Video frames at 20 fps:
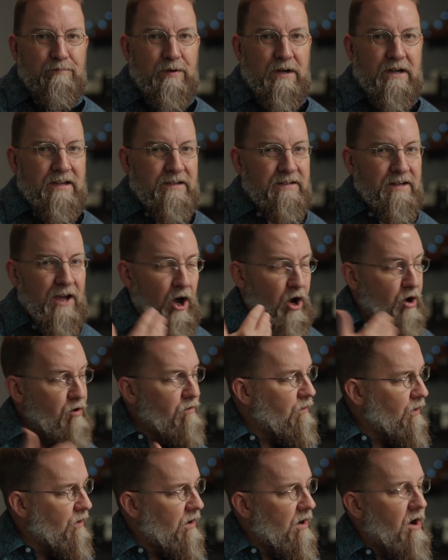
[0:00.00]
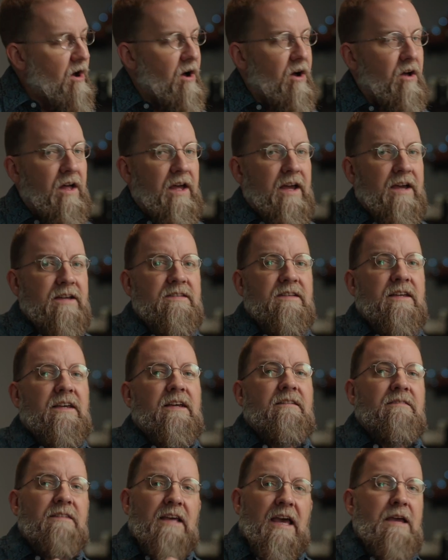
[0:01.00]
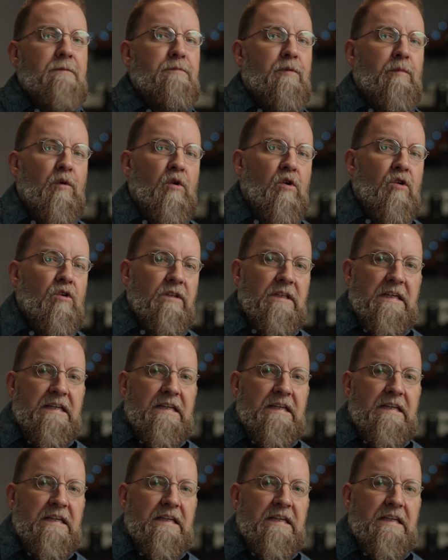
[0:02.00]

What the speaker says: but overall, as a capable,